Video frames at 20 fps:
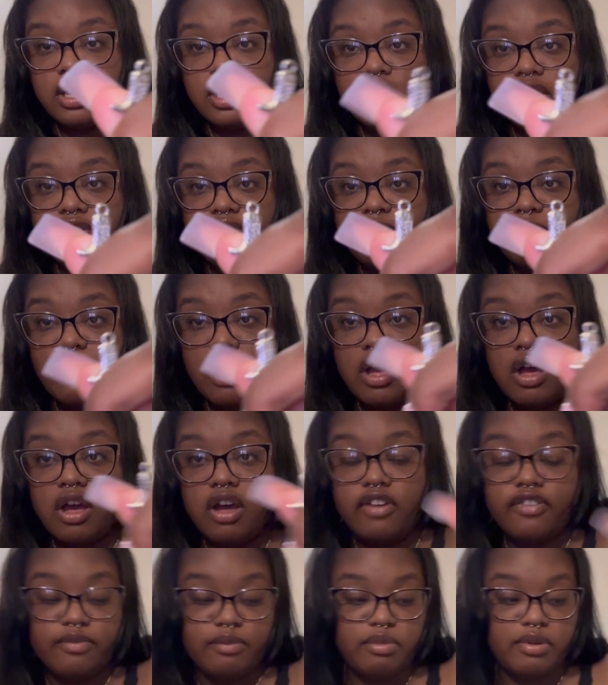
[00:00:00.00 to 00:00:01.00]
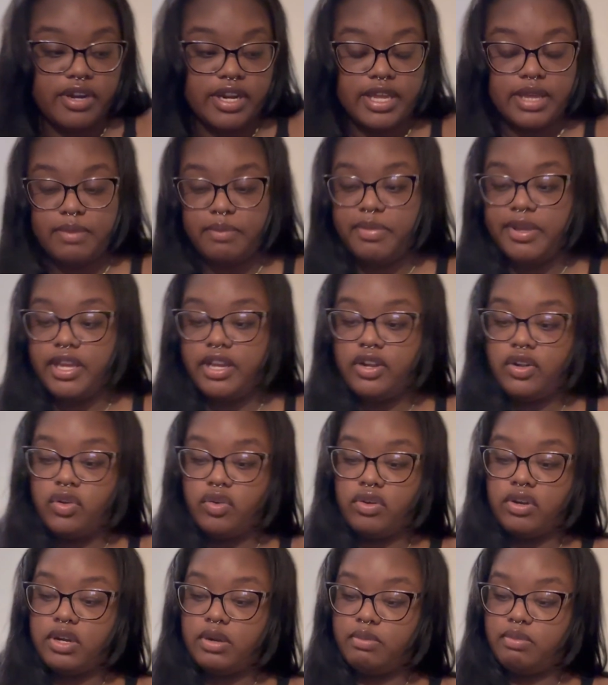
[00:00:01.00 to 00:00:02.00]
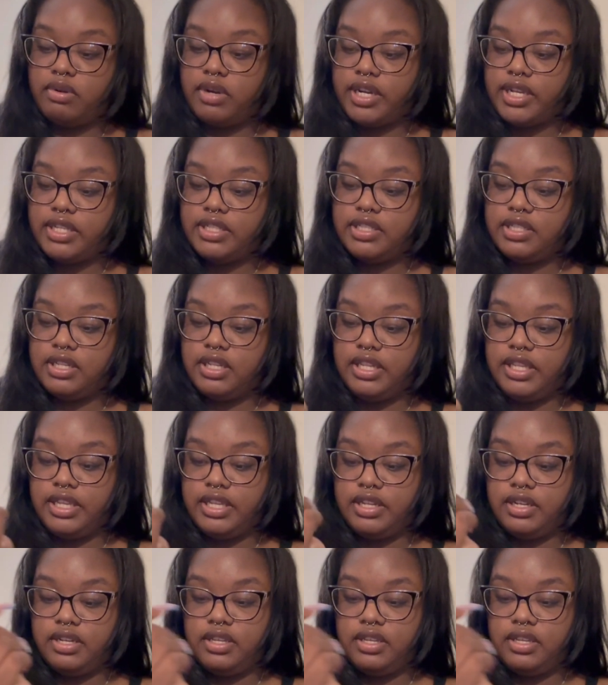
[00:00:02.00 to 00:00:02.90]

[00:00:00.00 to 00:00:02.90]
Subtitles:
of my off-brand Pandora bracelet.